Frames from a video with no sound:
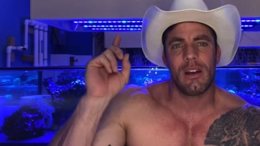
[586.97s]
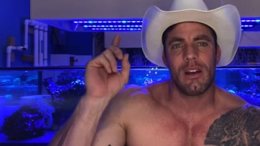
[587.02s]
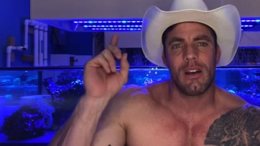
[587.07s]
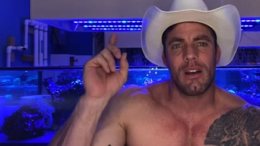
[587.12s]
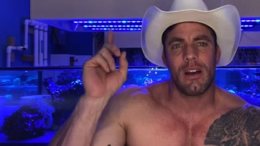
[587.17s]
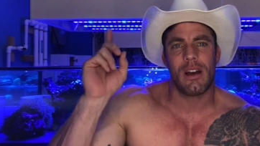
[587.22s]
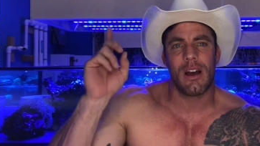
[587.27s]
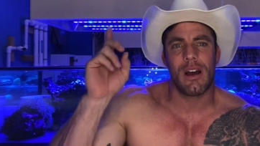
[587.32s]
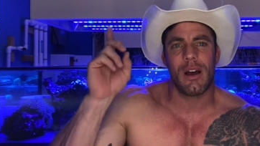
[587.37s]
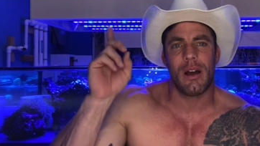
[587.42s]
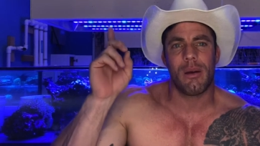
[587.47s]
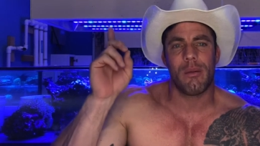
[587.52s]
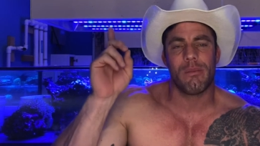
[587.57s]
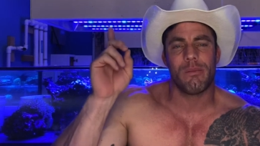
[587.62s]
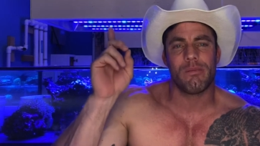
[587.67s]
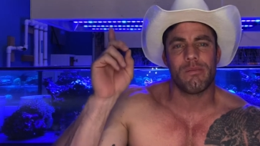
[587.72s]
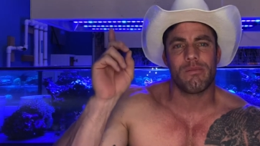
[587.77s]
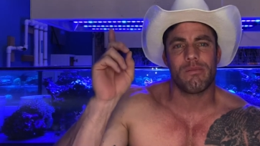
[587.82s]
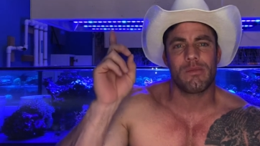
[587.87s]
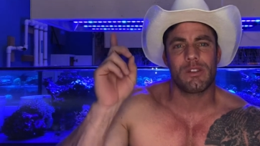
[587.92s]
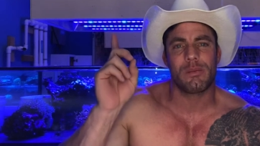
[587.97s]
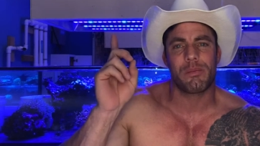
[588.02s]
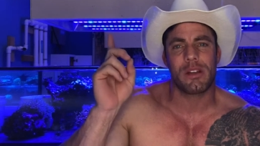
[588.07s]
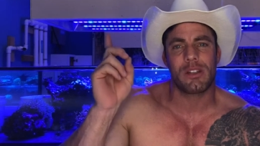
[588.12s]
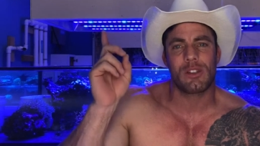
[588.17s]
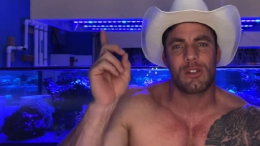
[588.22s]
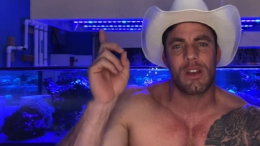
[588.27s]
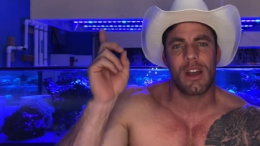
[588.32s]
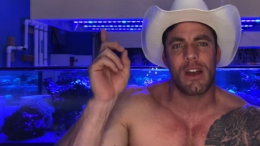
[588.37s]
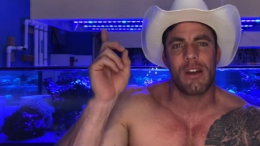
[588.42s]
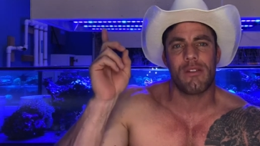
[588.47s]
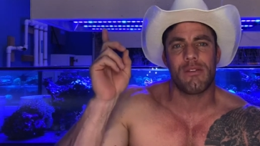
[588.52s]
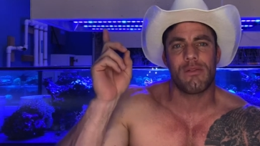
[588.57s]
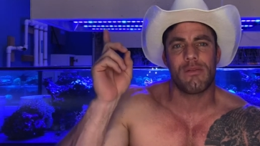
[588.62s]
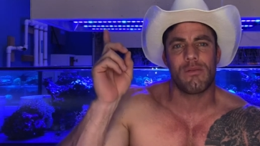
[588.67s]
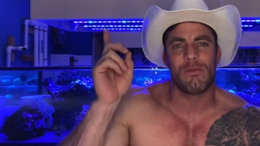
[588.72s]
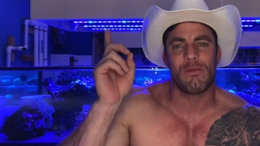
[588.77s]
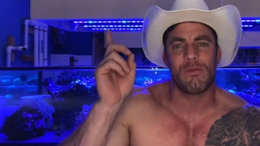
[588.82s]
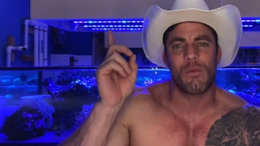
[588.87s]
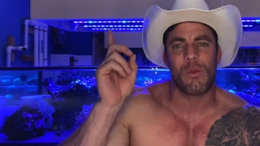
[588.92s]
um, especially you have
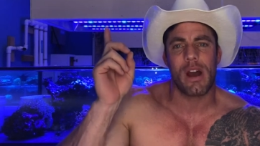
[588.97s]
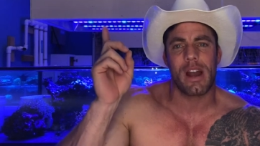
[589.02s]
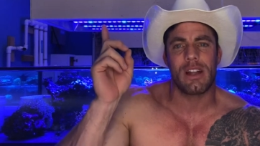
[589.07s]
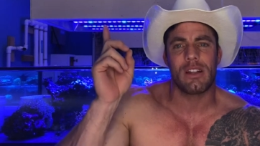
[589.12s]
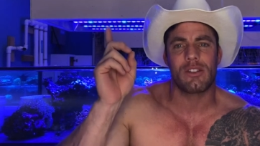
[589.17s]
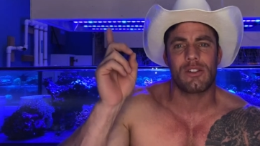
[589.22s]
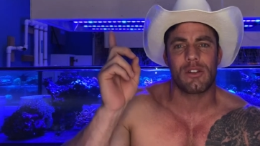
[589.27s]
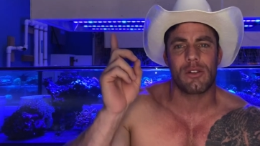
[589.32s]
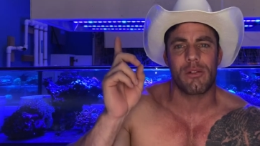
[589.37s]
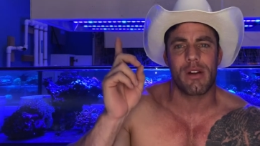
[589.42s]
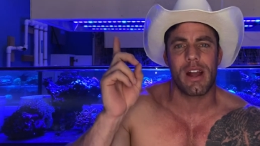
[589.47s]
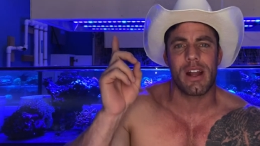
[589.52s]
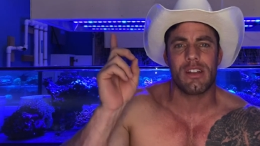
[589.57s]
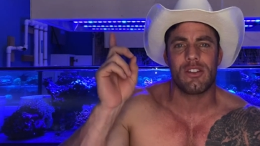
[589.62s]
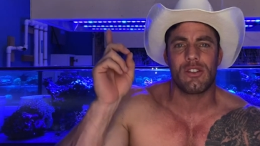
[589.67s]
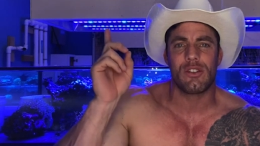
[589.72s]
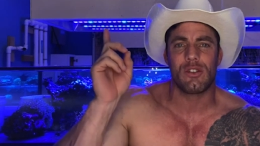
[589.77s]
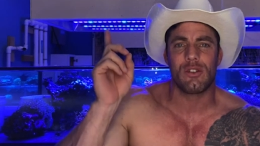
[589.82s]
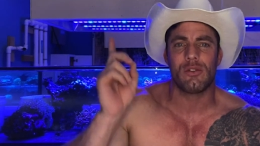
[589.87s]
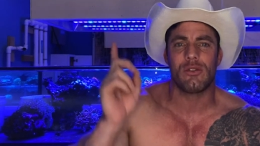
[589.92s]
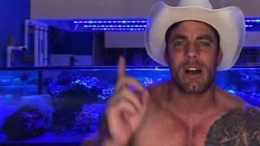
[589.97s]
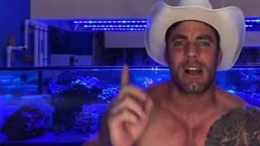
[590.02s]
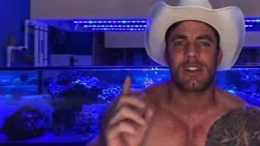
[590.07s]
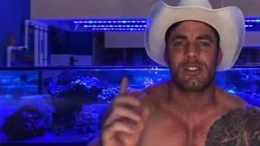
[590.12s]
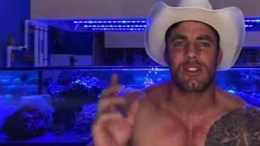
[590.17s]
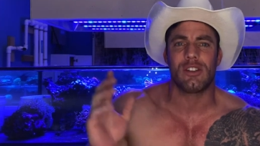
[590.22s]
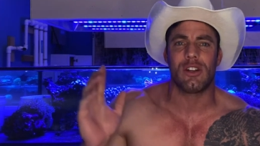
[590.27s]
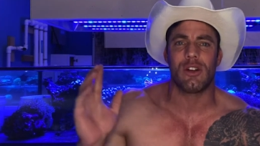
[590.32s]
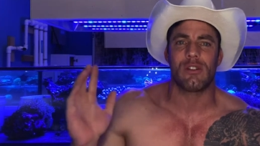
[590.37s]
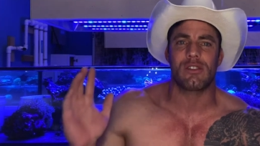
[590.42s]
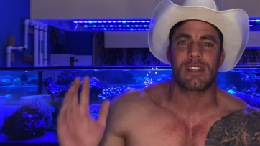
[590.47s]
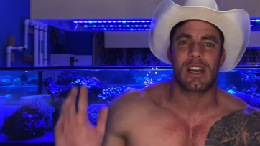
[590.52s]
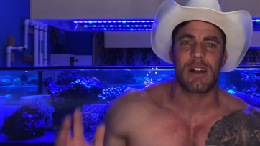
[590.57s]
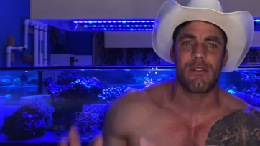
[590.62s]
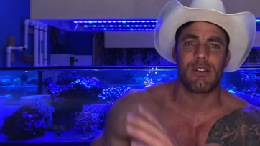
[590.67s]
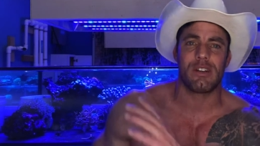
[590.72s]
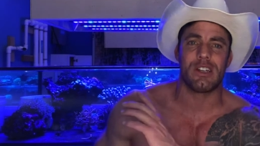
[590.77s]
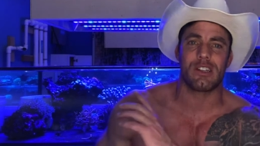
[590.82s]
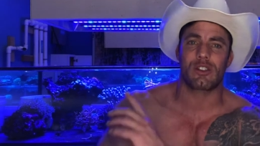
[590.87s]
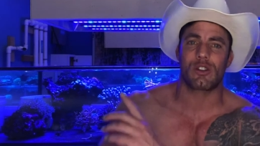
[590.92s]
whites or reds, you'll actually notice kind
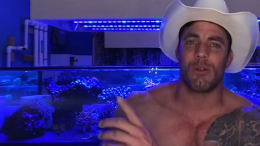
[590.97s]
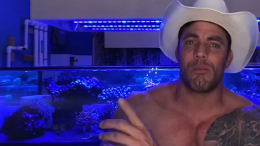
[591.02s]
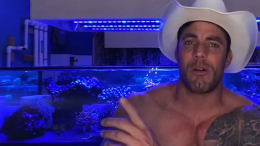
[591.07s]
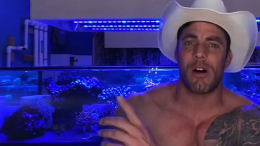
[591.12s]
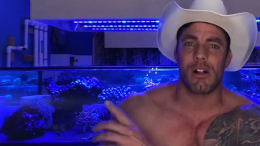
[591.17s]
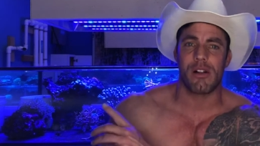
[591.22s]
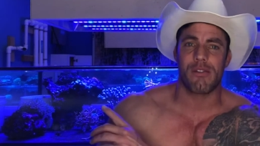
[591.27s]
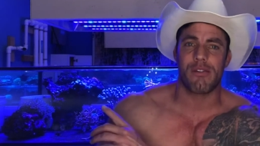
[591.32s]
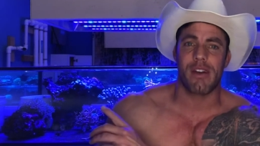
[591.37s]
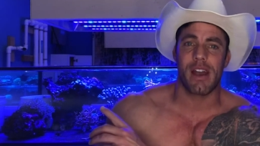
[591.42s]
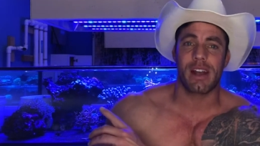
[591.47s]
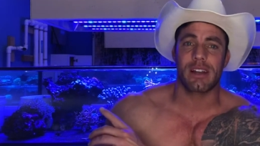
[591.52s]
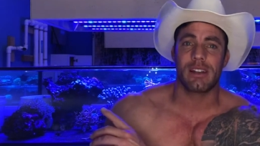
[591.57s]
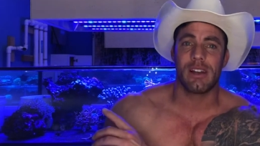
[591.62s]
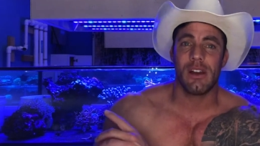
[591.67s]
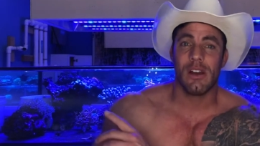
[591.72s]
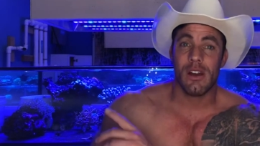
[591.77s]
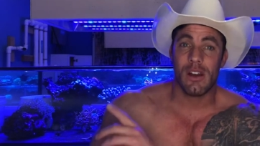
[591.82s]
of a disco ball effect.